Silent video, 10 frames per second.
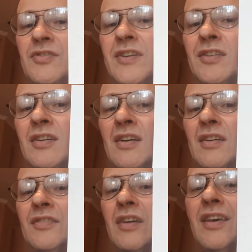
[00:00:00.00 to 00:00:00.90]
that,
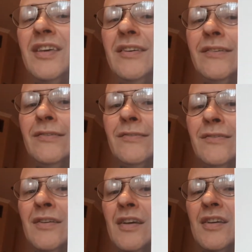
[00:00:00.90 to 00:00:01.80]
the
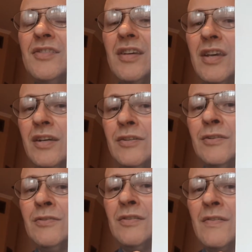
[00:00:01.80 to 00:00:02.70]
eel is
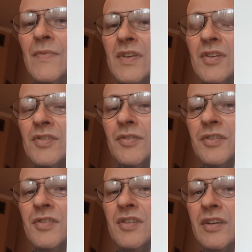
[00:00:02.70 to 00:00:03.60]
ill. So
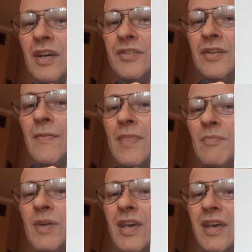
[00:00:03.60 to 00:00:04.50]
this is another
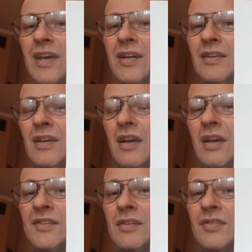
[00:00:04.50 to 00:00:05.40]
pair.
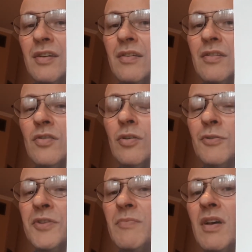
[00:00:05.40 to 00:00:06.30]
You call
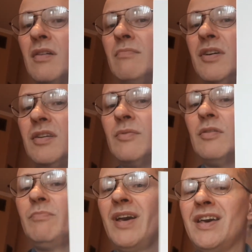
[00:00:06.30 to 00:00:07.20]
them
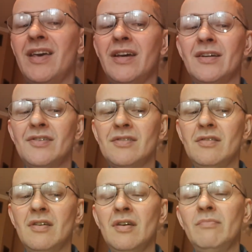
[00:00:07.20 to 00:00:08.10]
minimal pairs.
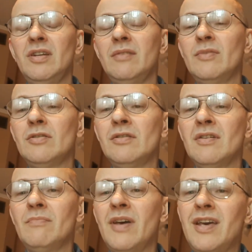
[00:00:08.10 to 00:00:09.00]

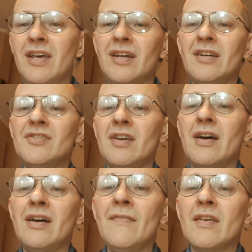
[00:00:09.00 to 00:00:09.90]
Minimal pairs
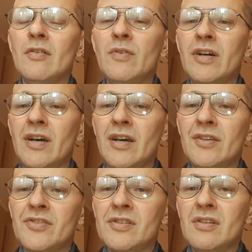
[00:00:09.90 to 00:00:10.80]
are
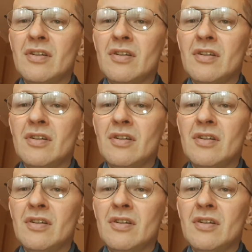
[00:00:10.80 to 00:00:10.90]
words